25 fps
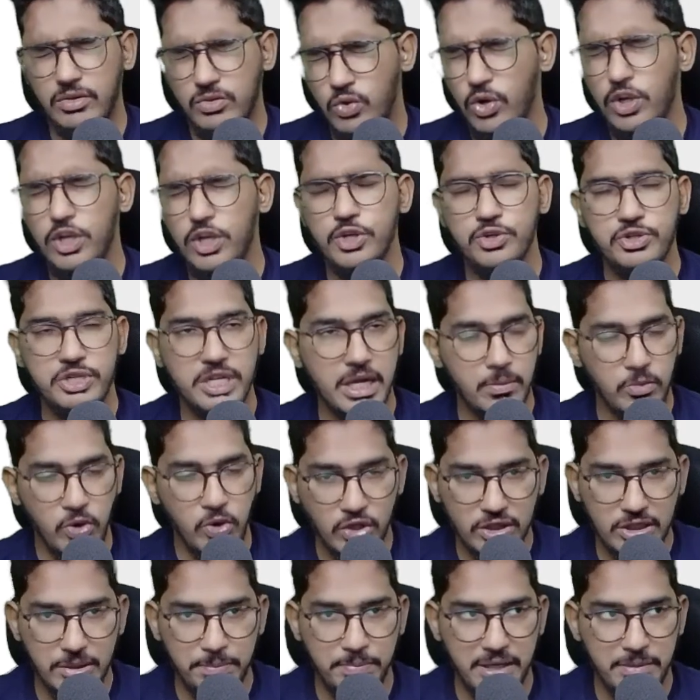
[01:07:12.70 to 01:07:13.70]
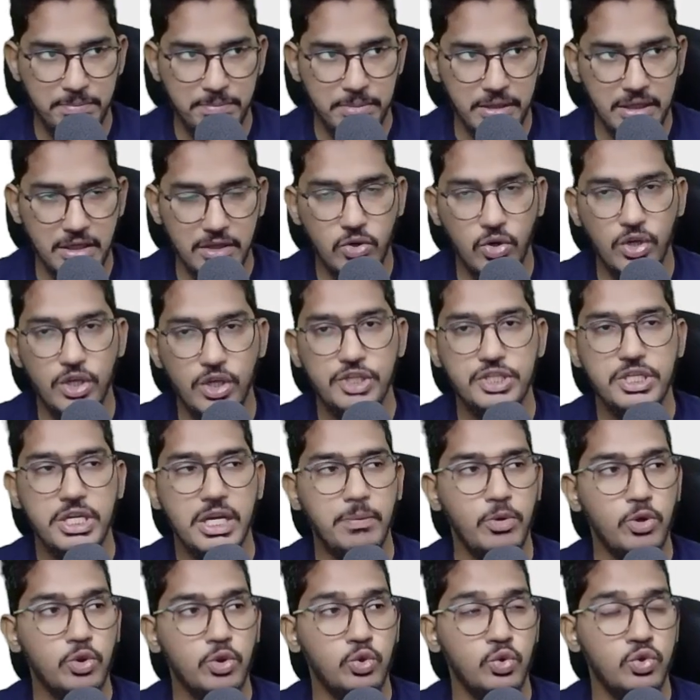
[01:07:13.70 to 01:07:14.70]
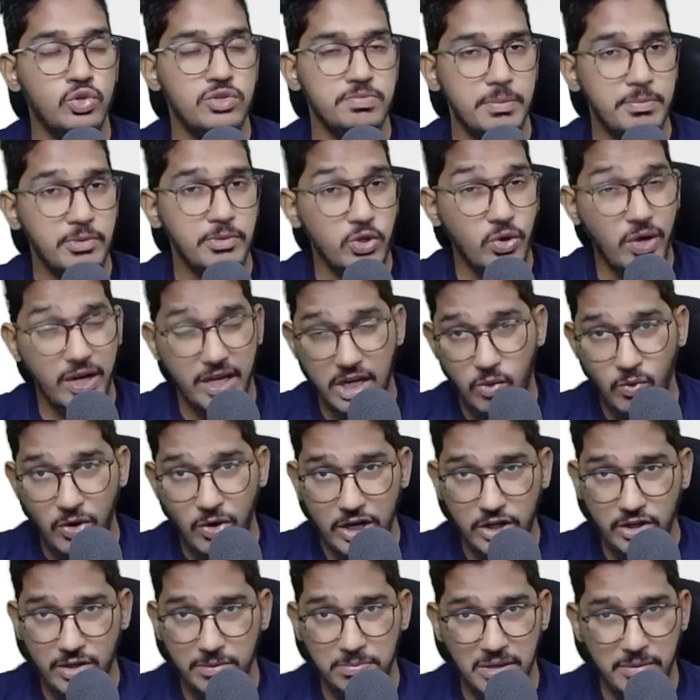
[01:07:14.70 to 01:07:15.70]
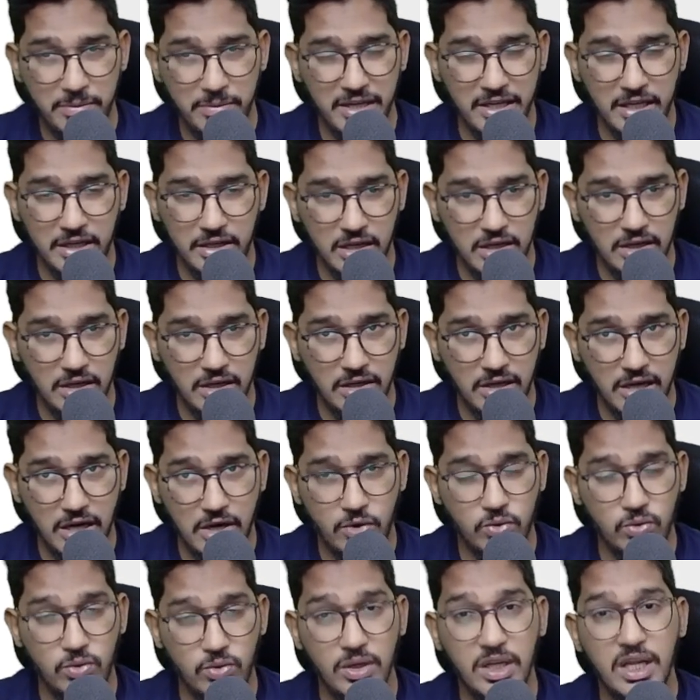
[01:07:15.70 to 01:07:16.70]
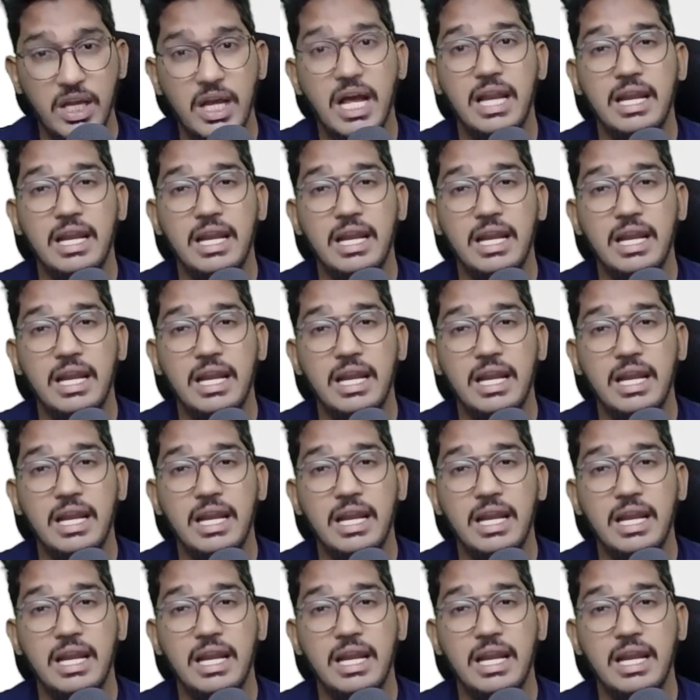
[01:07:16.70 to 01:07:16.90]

Collusion among the people, collusion among those people who are required to implement internal control,